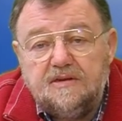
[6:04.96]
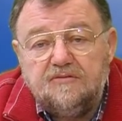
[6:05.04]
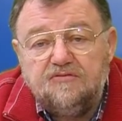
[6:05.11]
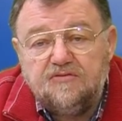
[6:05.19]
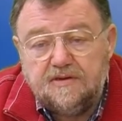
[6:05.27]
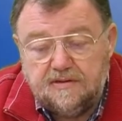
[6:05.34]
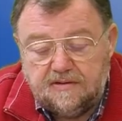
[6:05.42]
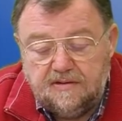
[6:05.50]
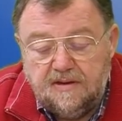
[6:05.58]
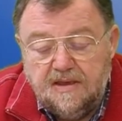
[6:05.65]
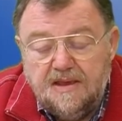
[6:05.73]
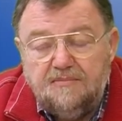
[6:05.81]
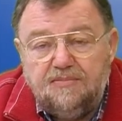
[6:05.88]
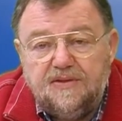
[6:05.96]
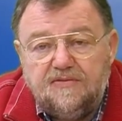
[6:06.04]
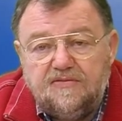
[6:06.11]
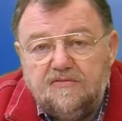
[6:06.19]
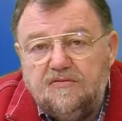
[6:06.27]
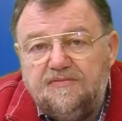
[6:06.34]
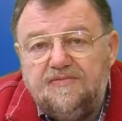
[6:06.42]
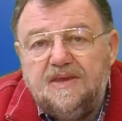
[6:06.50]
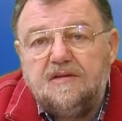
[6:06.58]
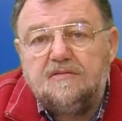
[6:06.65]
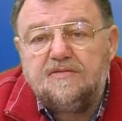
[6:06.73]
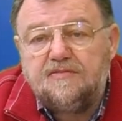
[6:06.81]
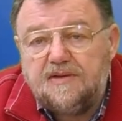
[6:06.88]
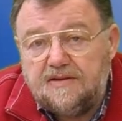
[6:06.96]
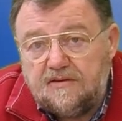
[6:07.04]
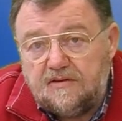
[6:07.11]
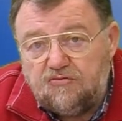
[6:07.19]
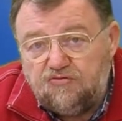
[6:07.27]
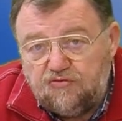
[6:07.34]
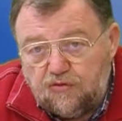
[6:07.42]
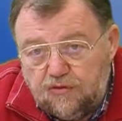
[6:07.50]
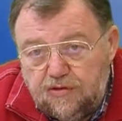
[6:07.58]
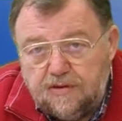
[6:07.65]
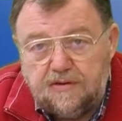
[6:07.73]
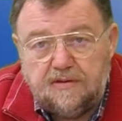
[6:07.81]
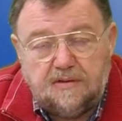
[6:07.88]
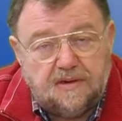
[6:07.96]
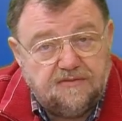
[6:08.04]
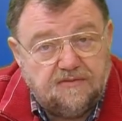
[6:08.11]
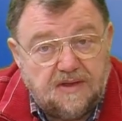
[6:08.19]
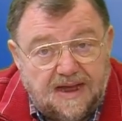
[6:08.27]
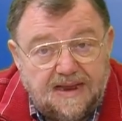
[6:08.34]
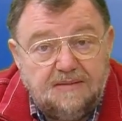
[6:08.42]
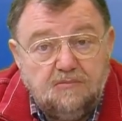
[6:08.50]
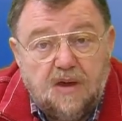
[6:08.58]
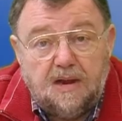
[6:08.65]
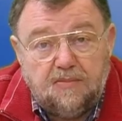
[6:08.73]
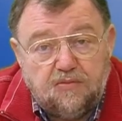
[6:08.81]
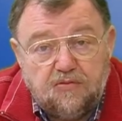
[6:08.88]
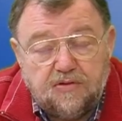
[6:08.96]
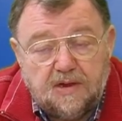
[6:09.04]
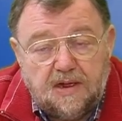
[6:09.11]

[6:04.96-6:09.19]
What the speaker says: or every 2 seconds, and lots of